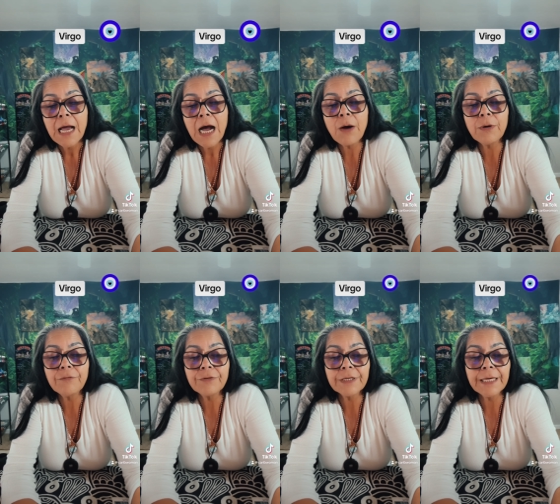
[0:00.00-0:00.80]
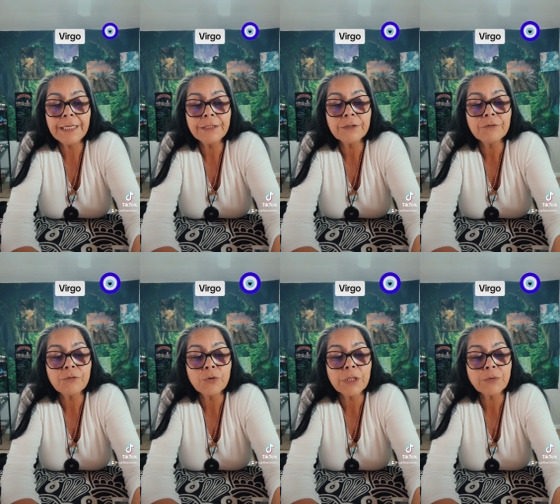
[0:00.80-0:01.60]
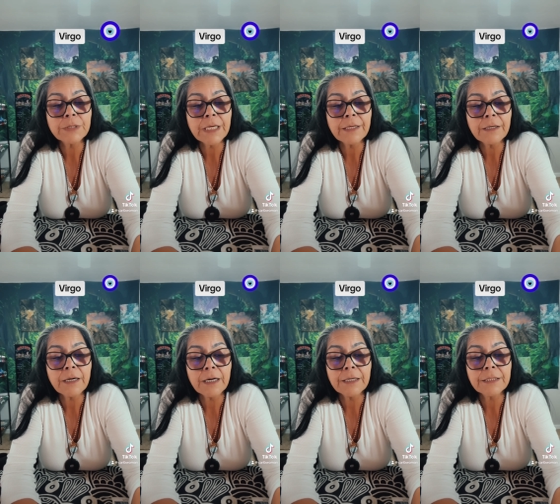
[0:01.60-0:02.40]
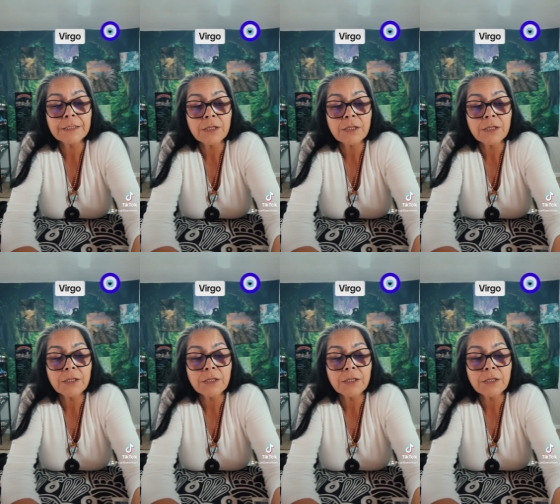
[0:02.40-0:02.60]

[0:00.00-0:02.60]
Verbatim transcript: However, the gate to the road outside the garden is